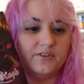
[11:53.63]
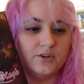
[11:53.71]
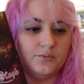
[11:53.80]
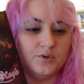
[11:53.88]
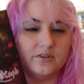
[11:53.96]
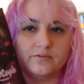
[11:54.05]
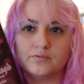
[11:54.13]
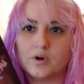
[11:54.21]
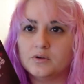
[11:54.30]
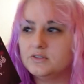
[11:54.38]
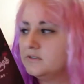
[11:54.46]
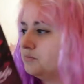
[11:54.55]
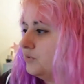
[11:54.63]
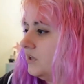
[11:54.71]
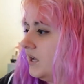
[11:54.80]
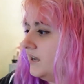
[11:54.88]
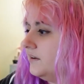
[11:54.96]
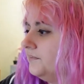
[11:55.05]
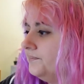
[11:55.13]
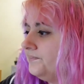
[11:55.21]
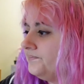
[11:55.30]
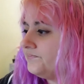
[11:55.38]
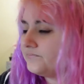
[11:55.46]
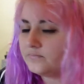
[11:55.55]
volume one of Rose and Blood.
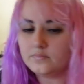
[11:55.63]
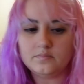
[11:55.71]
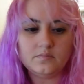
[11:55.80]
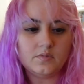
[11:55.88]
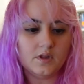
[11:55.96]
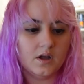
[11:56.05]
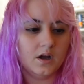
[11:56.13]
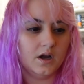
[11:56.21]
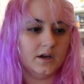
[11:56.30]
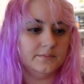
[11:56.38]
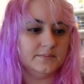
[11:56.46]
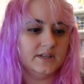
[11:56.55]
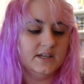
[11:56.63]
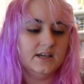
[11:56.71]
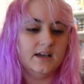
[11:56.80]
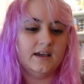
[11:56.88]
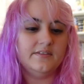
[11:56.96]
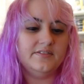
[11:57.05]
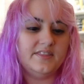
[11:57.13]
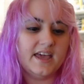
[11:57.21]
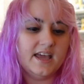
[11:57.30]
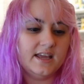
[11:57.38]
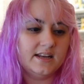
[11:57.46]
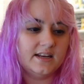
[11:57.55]
Um, and
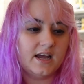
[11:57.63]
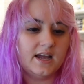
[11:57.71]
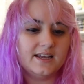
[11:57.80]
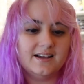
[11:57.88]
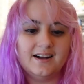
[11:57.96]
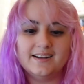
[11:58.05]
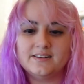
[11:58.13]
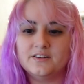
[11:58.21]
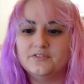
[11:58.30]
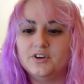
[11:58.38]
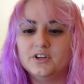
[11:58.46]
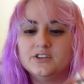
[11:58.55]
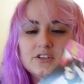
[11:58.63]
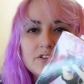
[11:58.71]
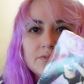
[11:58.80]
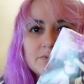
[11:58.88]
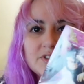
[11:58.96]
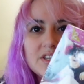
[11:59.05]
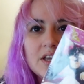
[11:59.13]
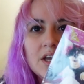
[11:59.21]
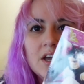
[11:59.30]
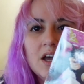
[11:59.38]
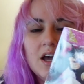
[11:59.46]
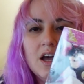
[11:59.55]
then I got volumes
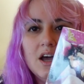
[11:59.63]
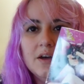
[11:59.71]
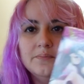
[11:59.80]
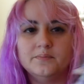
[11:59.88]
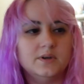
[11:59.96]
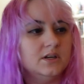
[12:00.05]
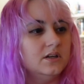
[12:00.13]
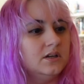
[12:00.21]
um,